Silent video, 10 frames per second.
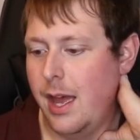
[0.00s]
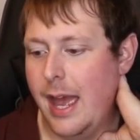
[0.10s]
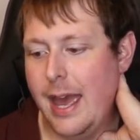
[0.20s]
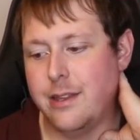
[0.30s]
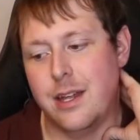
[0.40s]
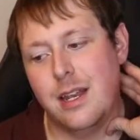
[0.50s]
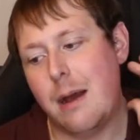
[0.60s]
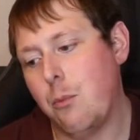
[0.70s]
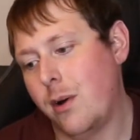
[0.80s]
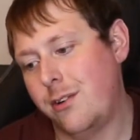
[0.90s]
And then
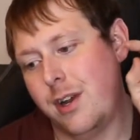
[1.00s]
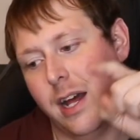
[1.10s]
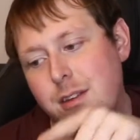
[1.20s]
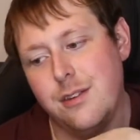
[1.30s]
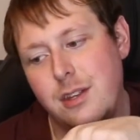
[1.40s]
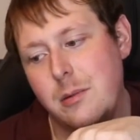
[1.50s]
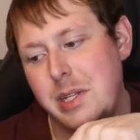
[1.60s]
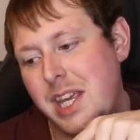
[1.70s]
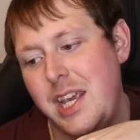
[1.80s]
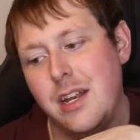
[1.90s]
I'm wondering how the
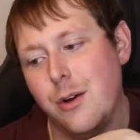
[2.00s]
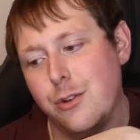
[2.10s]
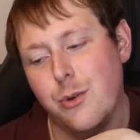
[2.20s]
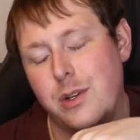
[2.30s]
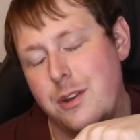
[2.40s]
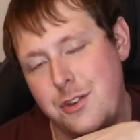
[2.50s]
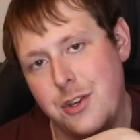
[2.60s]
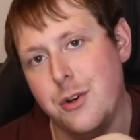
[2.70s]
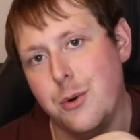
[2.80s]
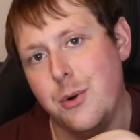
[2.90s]
cinnamon keto is going to
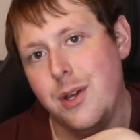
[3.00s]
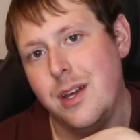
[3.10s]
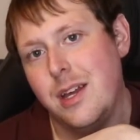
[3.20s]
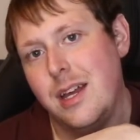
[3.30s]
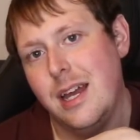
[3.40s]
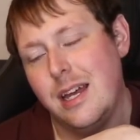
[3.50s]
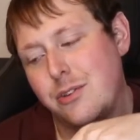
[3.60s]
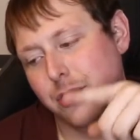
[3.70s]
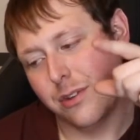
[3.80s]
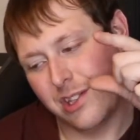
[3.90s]
do as
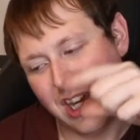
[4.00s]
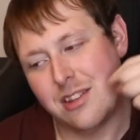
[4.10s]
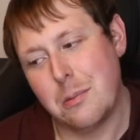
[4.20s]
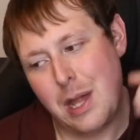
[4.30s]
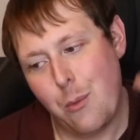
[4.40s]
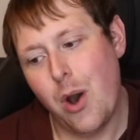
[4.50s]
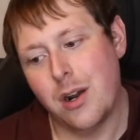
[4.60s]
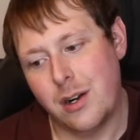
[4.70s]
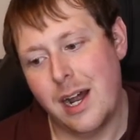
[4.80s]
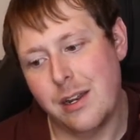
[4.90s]
soon as I take some of that
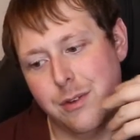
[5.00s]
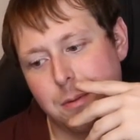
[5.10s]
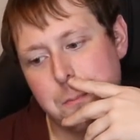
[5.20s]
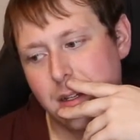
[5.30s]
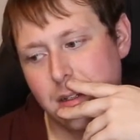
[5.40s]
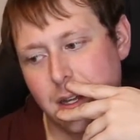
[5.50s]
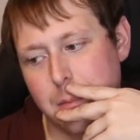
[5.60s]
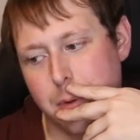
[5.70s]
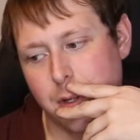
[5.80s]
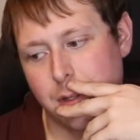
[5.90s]
water out of it
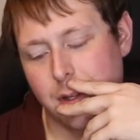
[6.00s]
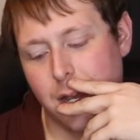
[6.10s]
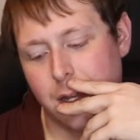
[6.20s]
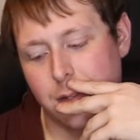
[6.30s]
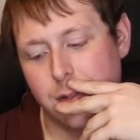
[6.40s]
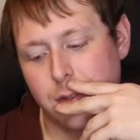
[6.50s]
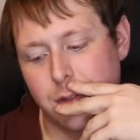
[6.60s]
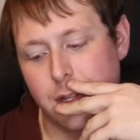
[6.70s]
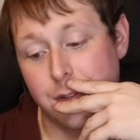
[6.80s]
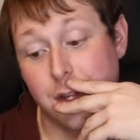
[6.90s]
and put the
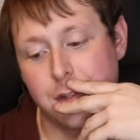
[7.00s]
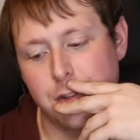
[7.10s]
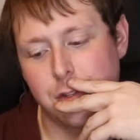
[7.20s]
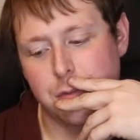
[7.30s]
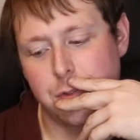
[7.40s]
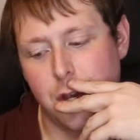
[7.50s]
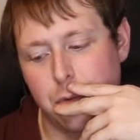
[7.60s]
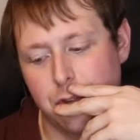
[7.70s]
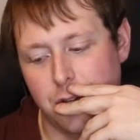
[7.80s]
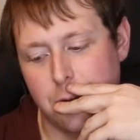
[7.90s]
intended use of
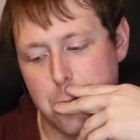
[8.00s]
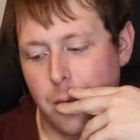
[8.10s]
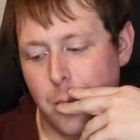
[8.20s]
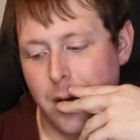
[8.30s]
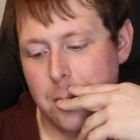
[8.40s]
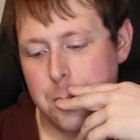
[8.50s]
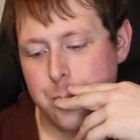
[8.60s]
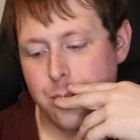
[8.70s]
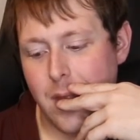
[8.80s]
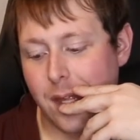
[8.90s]
toasting it. Well,
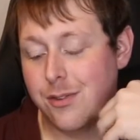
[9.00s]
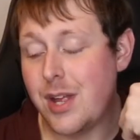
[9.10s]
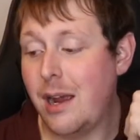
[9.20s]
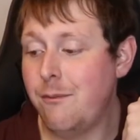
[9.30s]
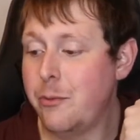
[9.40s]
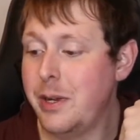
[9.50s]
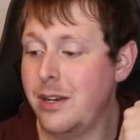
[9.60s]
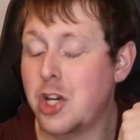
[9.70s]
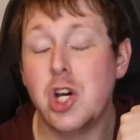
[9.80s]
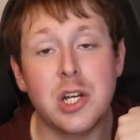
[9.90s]
it's time for me
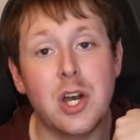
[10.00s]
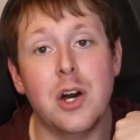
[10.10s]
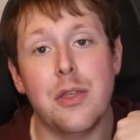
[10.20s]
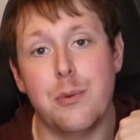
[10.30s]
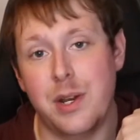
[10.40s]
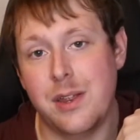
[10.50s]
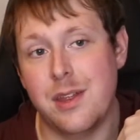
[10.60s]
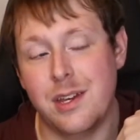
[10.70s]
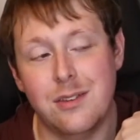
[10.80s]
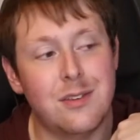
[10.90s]
to cook all three of
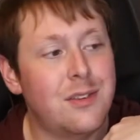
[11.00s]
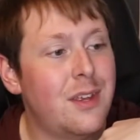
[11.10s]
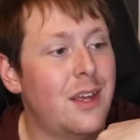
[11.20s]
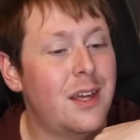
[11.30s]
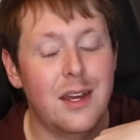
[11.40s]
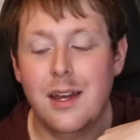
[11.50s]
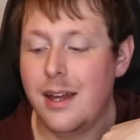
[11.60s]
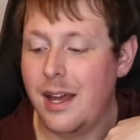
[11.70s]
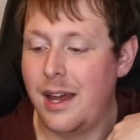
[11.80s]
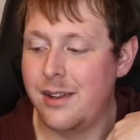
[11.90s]
these
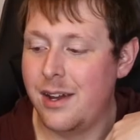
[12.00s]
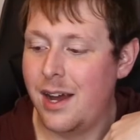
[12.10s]
and